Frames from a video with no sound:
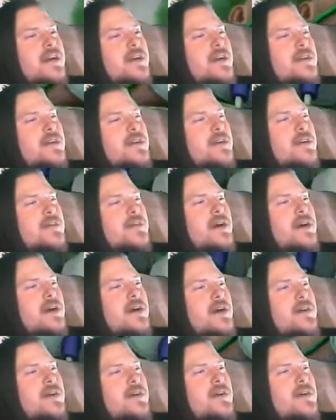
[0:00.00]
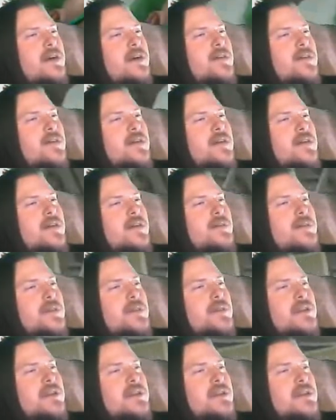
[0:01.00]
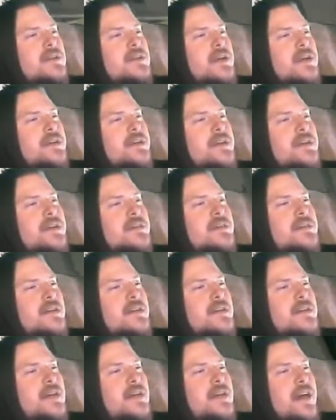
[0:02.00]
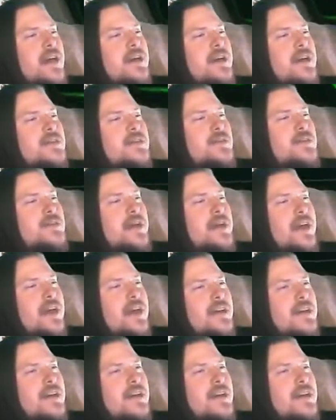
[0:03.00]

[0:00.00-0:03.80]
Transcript: Oh, no. Oh, oh, no. You're bleeding to death. It's gonna okay. It's okay.